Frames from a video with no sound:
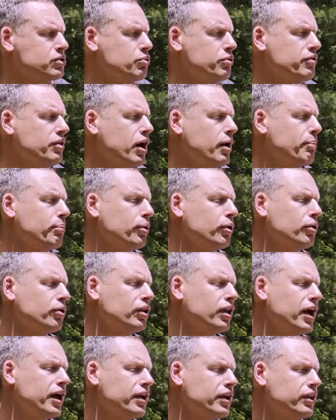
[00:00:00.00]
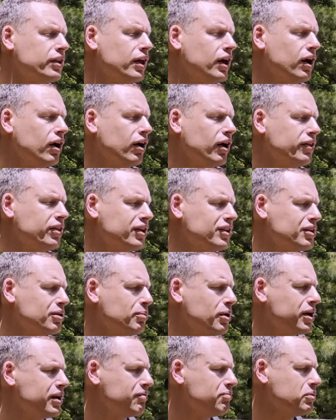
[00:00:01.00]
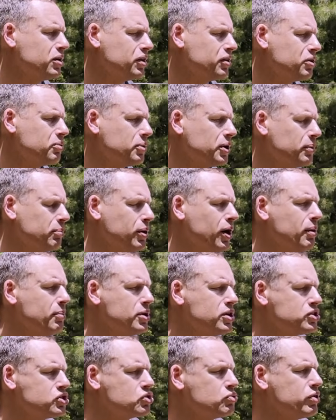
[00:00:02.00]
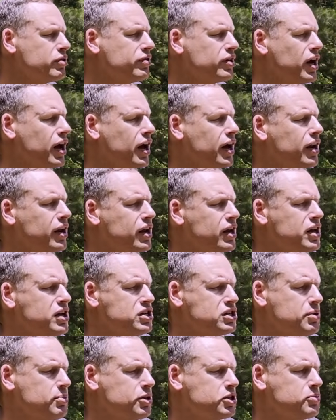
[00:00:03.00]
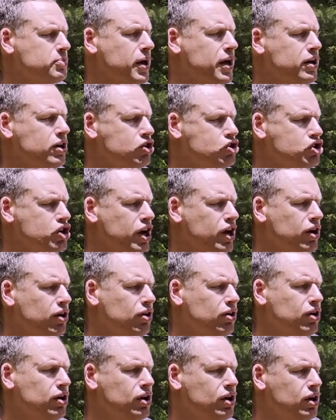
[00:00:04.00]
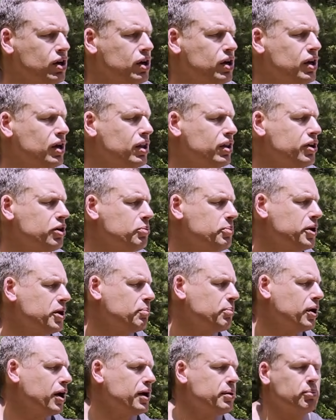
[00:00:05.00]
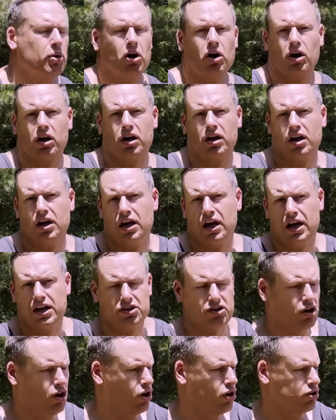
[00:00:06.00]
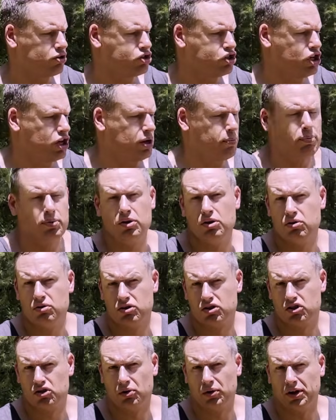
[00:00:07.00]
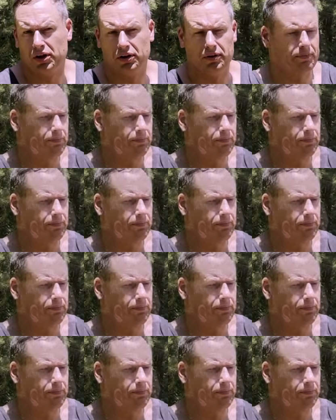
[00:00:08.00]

We've got perlite in there. I think there might even be a little bit of pumice. We've got some expanded shale, a little bit of pine bark. It's all cheap used soil.